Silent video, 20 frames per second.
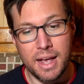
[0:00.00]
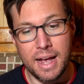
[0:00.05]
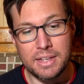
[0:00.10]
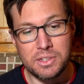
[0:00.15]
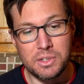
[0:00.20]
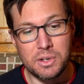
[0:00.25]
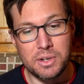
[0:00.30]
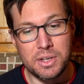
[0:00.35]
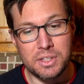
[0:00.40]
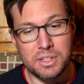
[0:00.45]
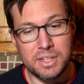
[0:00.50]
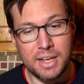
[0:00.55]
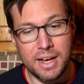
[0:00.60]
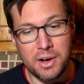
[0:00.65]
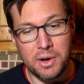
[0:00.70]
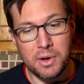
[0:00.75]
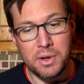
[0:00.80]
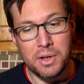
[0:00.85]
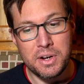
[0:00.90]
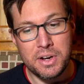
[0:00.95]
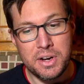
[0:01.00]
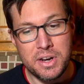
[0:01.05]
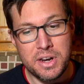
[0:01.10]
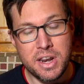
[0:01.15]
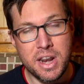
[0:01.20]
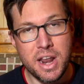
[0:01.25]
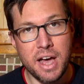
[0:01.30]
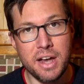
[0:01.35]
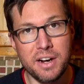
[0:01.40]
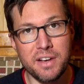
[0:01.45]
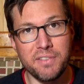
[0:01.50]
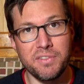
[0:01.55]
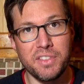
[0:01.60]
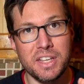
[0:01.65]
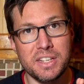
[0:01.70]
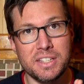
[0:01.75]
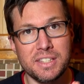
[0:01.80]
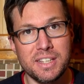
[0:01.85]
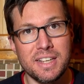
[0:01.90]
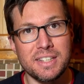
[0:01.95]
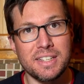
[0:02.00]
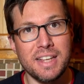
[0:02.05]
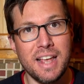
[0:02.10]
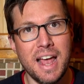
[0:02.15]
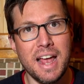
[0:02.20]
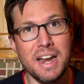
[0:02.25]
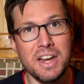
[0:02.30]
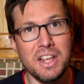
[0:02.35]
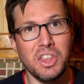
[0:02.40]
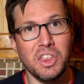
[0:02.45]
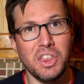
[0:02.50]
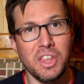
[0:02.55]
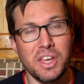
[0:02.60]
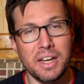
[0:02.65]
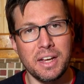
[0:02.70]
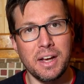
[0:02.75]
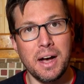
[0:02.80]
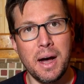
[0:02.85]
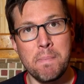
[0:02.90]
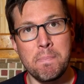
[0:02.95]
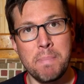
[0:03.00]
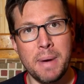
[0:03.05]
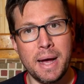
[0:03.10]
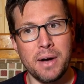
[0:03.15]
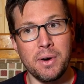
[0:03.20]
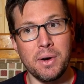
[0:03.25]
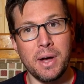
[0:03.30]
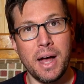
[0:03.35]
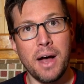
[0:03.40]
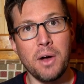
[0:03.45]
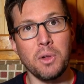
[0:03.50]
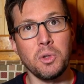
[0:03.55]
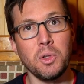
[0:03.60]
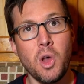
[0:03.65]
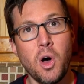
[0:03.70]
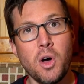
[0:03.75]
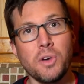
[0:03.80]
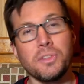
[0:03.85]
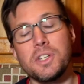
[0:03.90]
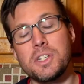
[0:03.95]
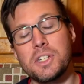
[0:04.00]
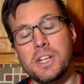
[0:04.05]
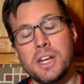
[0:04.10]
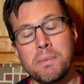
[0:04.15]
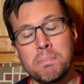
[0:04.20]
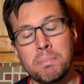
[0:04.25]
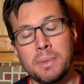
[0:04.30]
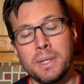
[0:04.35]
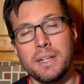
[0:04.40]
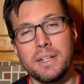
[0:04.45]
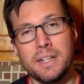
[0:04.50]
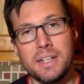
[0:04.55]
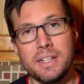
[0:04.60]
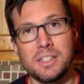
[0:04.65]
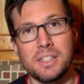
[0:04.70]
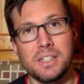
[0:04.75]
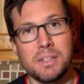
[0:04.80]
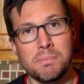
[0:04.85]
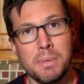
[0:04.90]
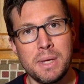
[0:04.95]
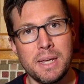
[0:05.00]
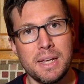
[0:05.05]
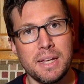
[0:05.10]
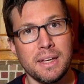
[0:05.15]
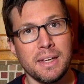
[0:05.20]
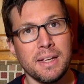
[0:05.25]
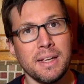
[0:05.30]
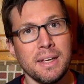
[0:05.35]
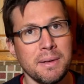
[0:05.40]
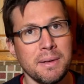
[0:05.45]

As you can tell, none of this says anything about how long the chain plate needs to be.